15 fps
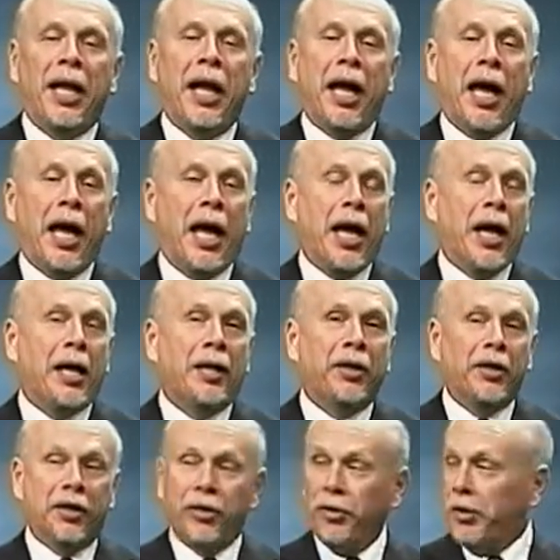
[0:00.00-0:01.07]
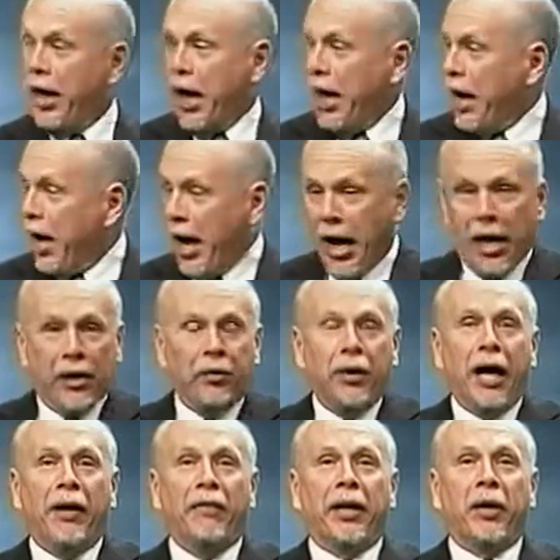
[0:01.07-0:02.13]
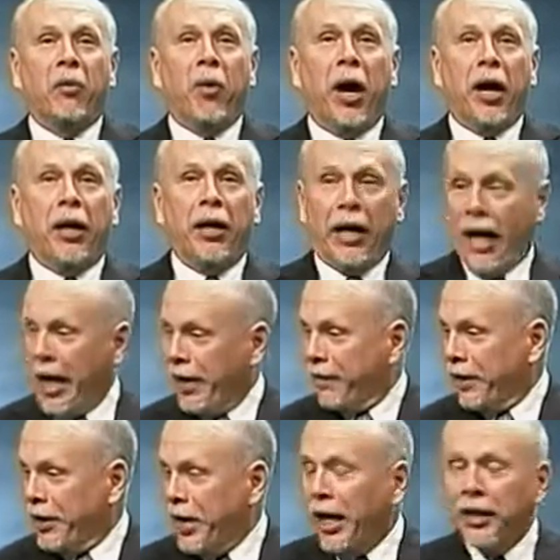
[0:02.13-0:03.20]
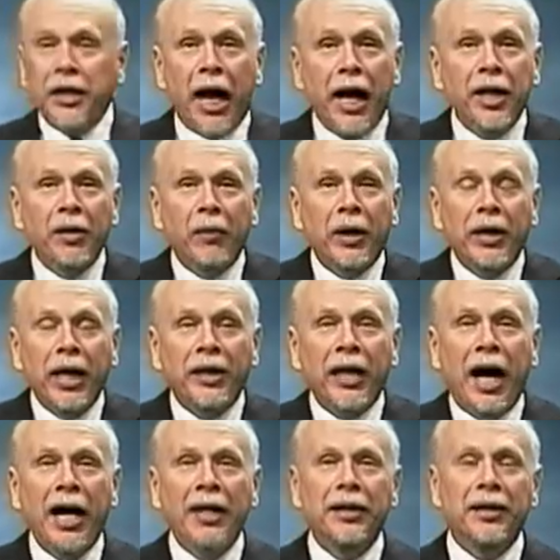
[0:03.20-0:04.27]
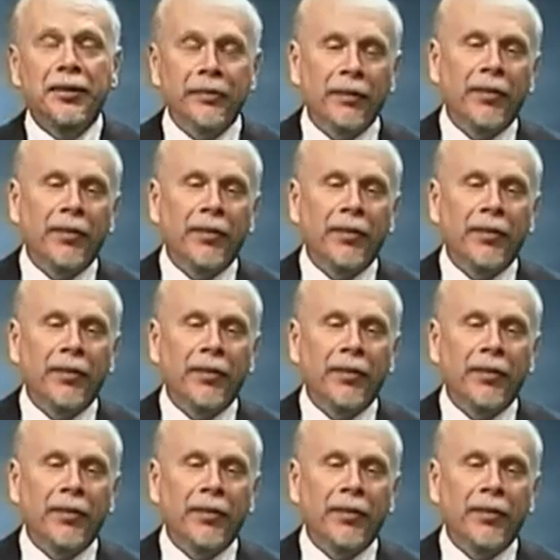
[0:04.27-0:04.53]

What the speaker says: And the Jew said, "I don't have any water. I have a necktie. You want neckties?"